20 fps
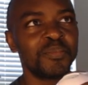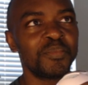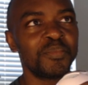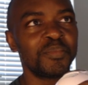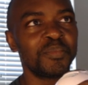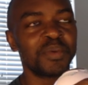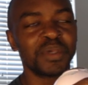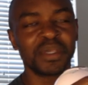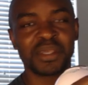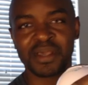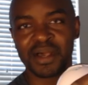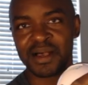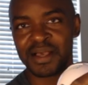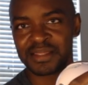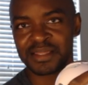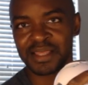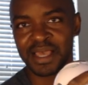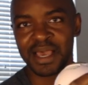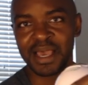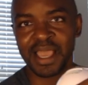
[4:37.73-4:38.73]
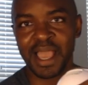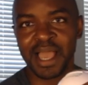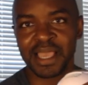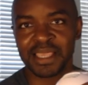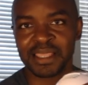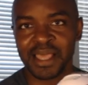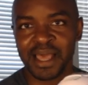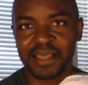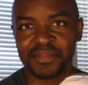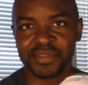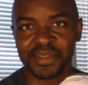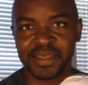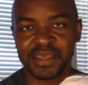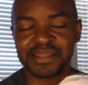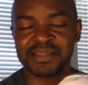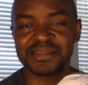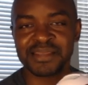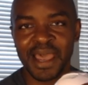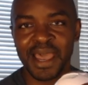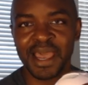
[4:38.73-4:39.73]
because the
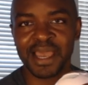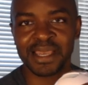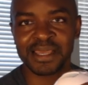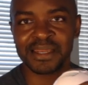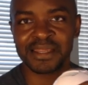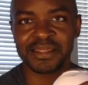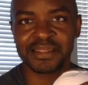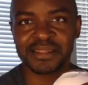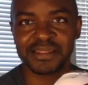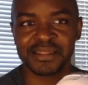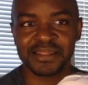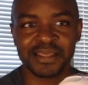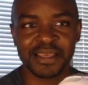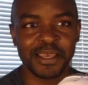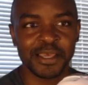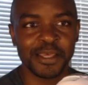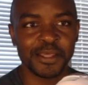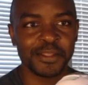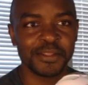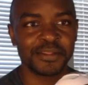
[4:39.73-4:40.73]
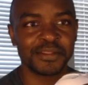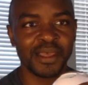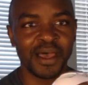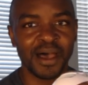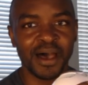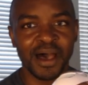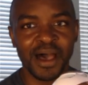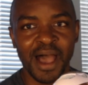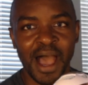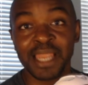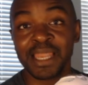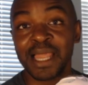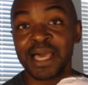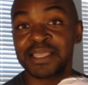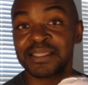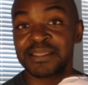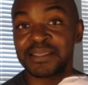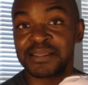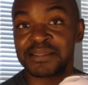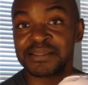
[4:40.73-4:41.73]
antagonist is I
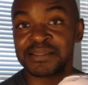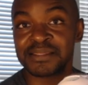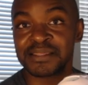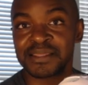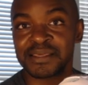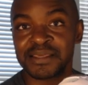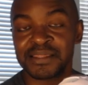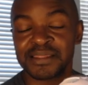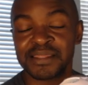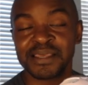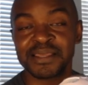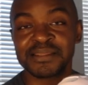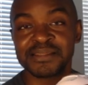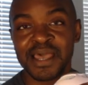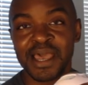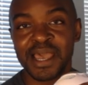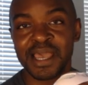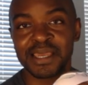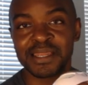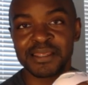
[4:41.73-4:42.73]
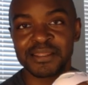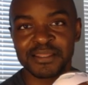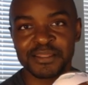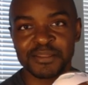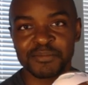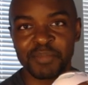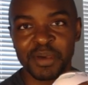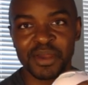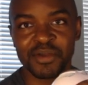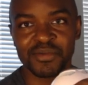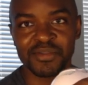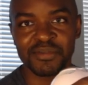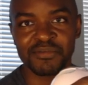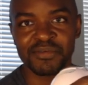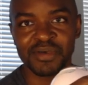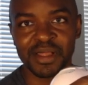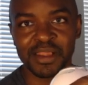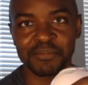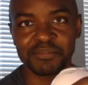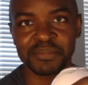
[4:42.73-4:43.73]
like the antagonist is better
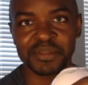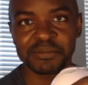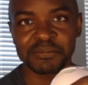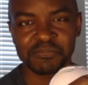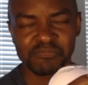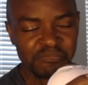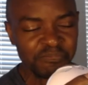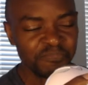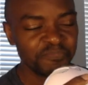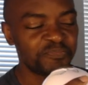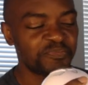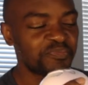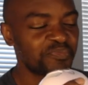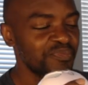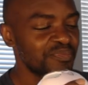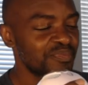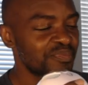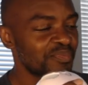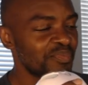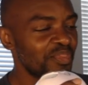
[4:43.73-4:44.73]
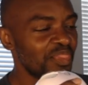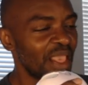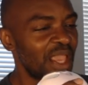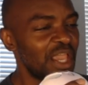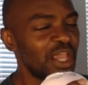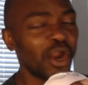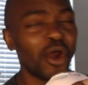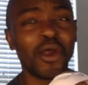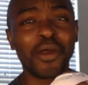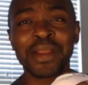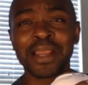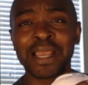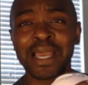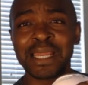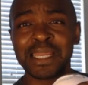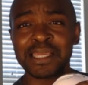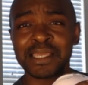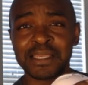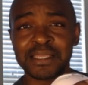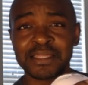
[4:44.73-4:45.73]
developed, and Art
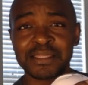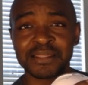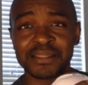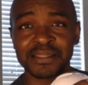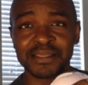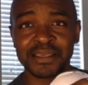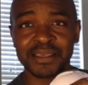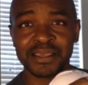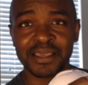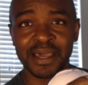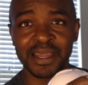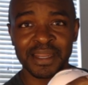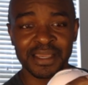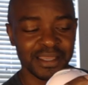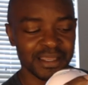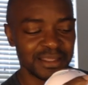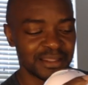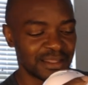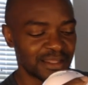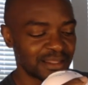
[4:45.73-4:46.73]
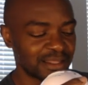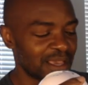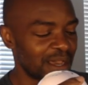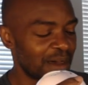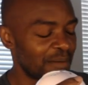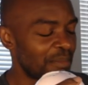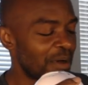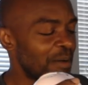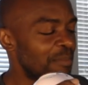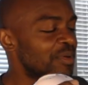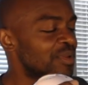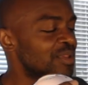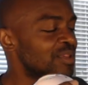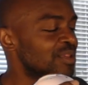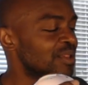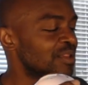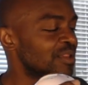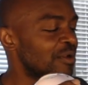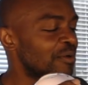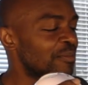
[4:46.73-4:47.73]
kind of gets his comeuppance
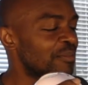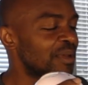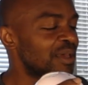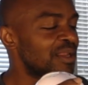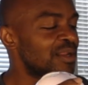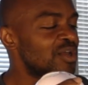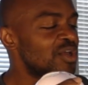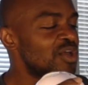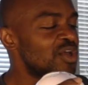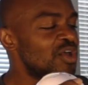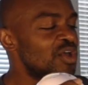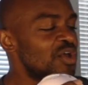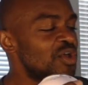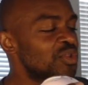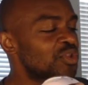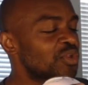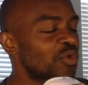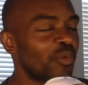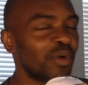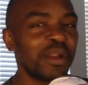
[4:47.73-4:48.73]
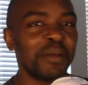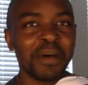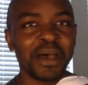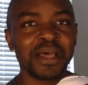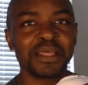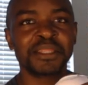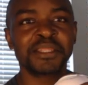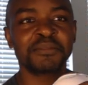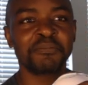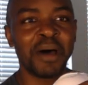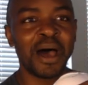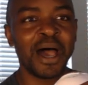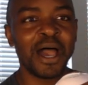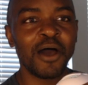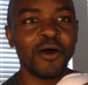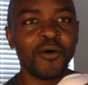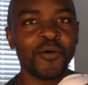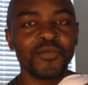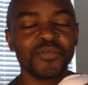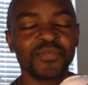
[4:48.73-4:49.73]
a little bit. So what about
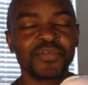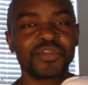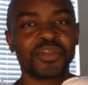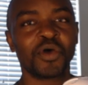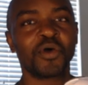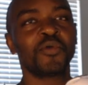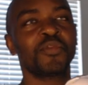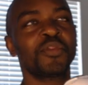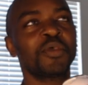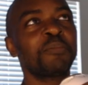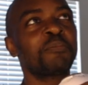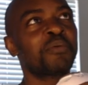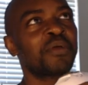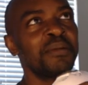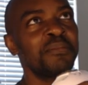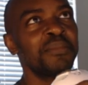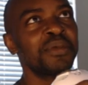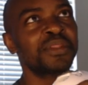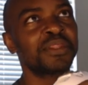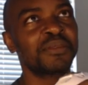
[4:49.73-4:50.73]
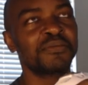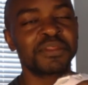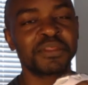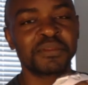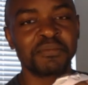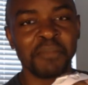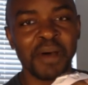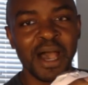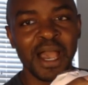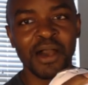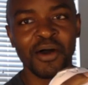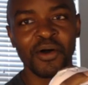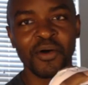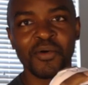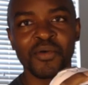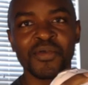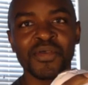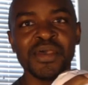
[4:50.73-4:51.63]
Smile? So the premise of Smile.